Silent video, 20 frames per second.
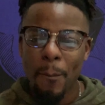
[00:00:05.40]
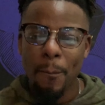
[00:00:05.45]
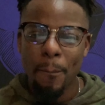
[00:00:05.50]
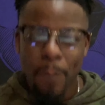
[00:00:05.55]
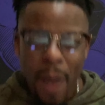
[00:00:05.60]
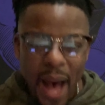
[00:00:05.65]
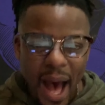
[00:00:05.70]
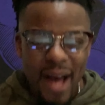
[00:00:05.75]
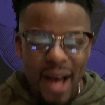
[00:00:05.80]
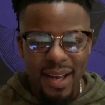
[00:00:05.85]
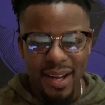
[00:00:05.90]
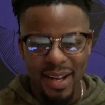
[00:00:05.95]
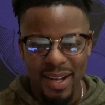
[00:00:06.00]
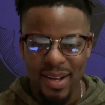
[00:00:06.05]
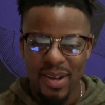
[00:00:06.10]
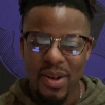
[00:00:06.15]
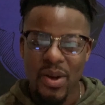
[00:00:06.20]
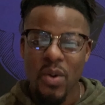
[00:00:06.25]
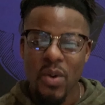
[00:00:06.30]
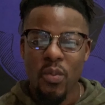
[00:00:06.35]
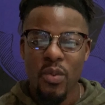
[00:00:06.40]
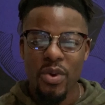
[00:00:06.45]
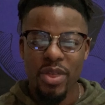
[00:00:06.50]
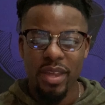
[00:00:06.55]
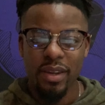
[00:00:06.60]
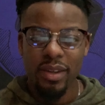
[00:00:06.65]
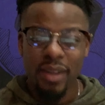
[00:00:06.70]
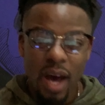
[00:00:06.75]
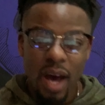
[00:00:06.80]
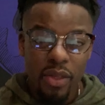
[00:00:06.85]
back with
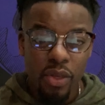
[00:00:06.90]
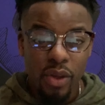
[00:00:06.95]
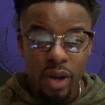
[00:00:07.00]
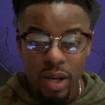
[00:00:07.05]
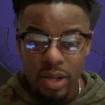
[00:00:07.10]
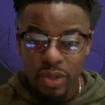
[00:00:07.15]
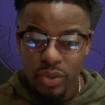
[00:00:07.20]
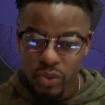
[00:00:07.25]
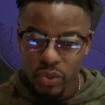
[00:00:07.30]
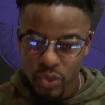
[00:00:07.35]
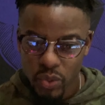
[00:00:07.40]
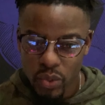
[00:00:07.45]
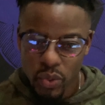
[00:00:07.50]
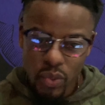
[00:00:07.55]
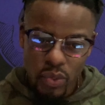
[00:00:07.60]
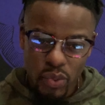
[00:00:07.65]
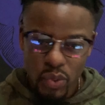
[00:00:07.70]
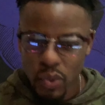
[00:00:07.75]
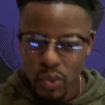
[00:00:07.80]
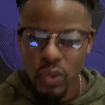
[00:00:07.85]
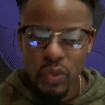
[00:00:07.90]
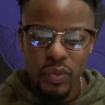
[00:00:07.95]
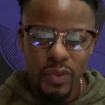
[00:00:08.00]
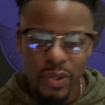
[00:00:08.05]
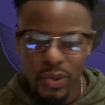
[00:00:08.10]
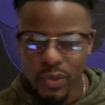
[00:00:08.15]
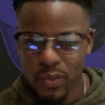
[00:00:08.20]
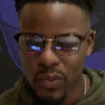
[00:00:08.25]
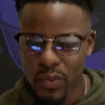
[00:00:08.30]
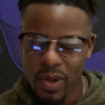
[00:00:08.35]
another
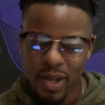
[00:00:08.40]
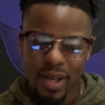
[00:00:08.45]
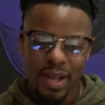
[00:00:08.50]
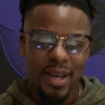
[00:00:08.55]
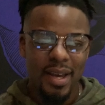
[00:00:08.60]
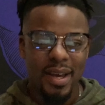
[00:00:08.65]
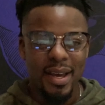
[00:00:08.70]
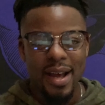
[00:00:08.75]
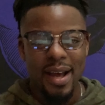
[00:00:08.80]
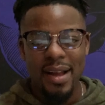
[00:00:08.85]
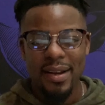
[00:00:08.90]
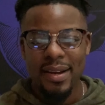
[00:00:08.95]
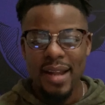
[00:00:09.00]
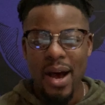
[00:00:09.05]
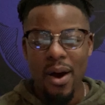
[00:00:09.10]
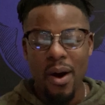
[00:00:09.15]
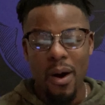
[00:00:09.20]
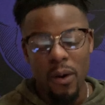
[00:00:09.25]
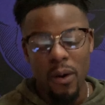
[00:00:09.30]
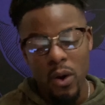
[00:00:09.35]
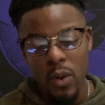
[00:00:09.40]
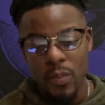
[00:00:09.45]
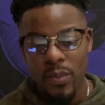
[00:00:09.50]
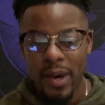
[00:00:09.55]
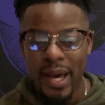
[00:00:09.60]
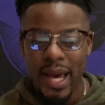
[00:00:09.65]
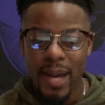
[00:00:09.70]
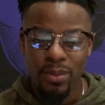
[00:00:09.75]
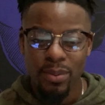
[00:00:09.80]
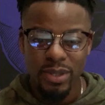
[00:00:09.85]
tutorial. Now I hope
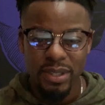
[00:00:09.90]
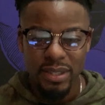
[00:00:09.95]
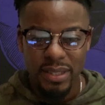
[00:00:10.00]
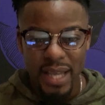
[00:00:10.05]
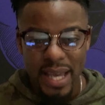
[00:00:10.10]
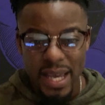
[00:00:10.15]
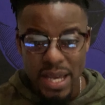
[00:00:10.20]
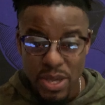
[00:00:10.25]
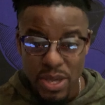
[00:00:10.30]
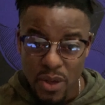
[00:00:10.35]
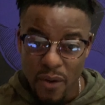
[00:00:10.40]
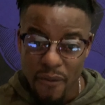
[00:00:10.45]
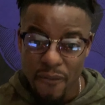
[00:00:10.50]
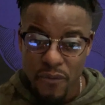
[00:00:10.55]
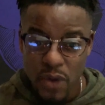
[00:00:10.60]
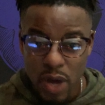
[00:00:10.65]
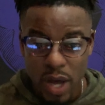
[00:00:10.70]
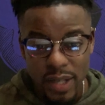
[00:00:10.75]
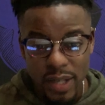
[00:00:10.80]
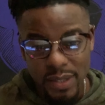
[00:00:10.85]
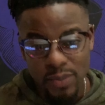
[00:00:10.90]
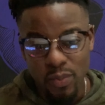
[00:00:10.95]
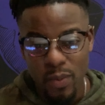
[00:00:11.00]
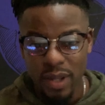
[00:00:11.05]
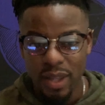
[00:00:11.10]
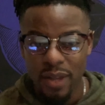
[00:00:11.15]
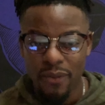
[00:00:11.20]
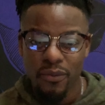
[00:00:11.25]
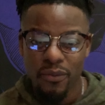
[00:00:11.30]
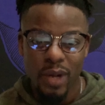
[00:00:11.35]
you're able to take in the first
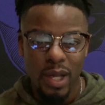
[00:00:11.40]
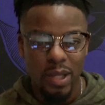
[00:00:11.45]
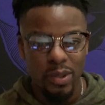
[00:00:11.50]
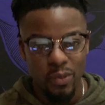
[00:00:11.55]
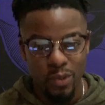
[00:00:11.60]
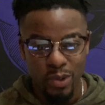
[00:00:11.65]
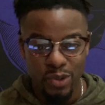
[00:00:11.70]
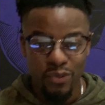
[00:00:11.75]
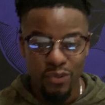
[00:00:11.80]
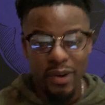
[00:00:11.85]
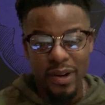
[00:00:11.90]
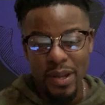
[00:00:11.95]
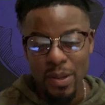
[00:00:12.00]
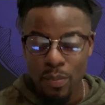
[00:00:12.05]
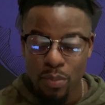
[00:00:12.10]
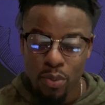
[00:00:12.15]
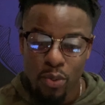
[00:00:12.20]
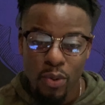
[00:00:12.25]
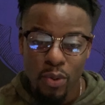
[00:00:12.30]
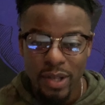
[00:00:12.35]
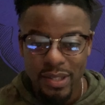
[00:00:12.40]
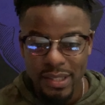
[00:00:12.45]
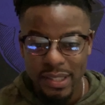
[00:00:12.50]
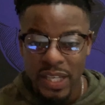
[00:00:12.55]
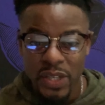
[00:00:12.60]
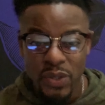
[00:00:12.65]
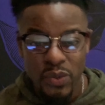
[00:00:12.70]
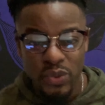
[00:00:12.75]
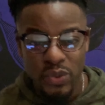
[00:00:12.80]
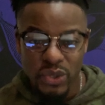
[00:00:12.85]
one. The first one was very important to
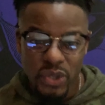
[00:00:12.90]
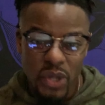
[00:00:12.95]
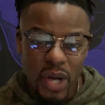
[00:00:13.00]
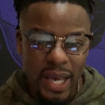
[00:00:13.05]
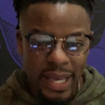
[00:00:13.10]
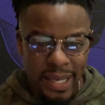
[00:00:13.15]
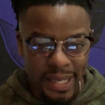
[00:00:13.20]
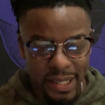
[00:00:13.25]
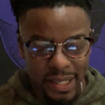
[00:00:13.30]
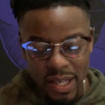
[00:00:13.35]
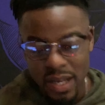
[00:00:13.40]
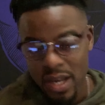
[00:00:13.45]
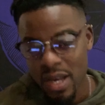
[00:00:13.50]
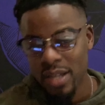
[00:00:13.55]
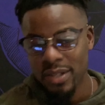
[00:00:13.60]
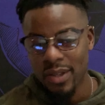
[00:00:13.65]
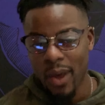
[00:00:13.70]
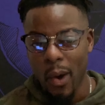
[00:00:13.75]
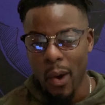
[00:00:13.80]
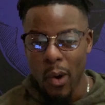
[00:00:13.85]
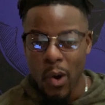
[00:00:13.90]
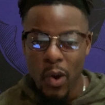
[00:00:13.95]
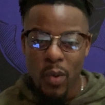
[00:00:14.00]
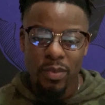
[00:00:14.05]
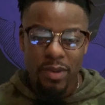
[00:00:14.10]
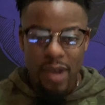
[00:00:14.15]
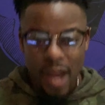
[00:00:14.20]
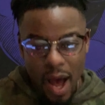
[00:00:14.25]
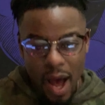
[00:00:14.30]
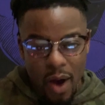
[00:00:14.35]
get you started. So I hope
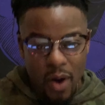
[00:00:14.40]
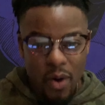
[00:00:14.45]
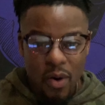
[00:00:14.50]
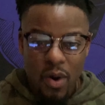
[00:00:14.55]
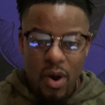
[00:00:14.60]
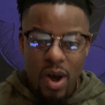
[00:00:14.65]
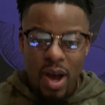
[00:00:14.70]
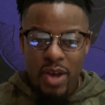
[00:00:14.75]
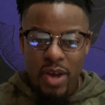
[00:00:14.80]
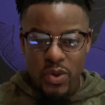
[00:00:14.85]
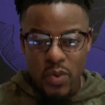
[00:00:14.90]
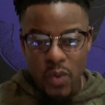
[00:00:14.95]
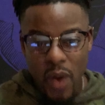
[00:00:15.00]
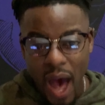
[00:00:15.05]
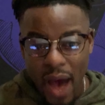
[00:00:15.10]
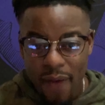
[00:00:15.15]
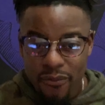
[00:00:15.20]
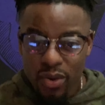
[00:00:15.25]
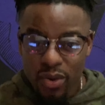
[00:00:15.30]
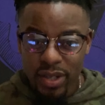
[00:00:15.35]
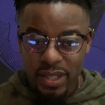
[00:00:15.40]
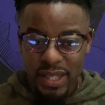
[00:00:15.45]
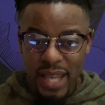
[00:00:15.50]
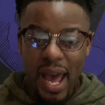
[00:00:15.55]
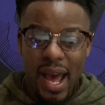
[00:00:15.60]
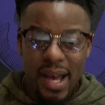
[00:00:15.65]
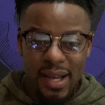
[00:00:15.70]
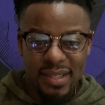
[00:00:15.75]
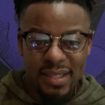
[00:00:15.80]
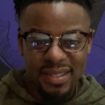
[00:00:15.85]
now you have your
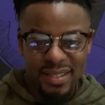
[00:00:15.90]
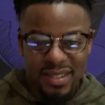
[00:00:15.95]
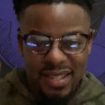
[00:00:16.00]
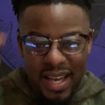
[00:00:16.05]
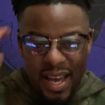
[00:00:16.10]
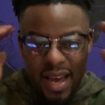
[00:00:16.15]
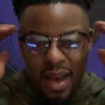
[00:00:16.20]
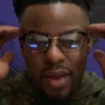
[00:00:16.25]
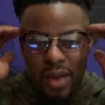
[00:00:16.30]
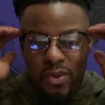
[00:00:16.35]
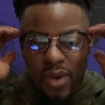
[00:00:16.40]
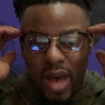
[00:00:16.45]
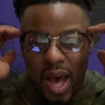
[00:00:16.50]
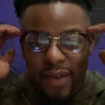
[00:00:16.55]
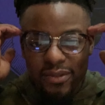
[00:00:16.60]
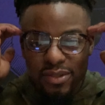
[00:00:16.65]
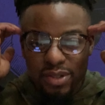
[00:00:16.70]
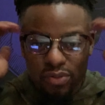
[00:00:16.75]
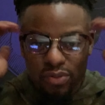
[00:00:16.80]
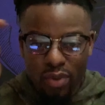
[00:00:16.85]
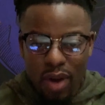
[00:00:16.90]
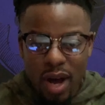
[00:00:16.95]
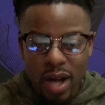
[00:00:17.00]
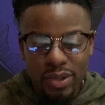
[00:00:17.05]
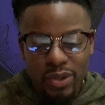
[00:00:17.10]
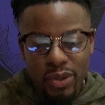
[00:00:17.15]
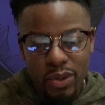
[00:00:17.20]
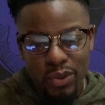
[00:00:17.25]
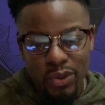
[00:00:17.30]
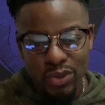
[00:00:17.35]
decks and you have
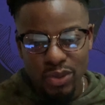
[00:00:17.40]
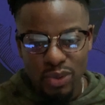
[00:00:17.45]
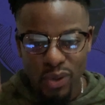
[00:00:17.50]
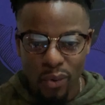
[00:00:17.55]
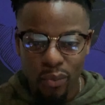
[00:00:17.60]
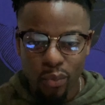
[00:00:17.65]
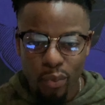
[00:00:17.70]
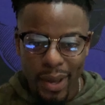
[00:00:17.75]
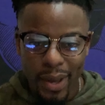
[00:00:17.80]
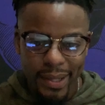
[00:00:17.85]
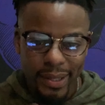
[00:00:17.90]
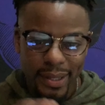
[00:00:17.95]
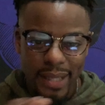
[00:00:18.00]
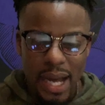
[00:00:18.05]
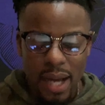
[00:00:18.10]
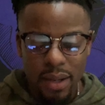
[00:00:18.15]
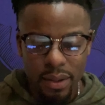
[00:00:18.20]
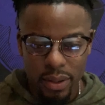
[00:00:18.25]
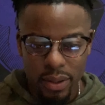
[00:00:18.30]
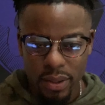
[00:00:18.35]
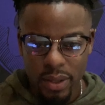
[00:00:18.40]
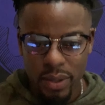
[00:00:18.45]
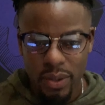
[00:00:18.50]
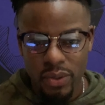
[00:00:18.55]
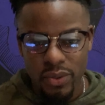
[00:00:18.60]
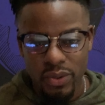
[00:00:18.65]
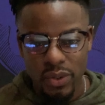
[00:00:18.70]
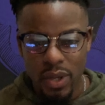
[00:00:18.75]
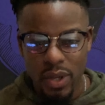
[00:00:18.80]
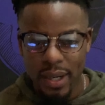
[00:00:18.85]
Serato software downloaded
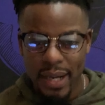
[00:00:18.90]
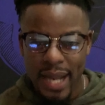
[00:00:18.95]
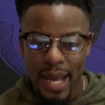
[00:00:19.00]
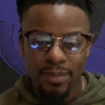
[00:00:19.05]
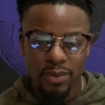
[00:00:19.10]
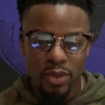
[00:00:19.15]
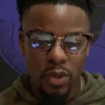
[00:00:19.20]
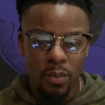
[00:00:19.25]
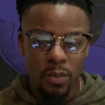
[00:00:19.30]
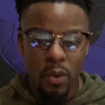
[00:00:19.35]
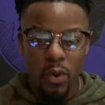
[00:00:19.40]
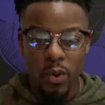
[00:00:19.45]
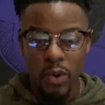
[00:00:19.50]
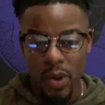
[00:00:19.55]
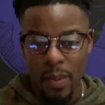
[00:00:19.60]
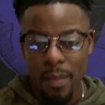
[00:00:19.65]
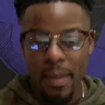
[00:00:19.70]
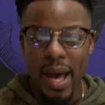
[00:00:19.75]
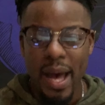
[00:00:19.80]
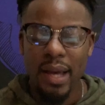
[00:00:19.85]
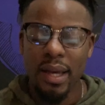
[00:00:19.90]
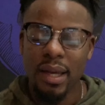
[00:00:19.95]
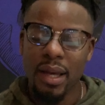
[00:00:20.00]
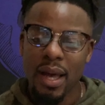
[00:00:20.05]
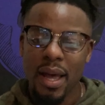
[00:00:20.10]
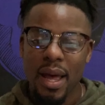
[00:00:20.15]
onto your laptop or your Mac,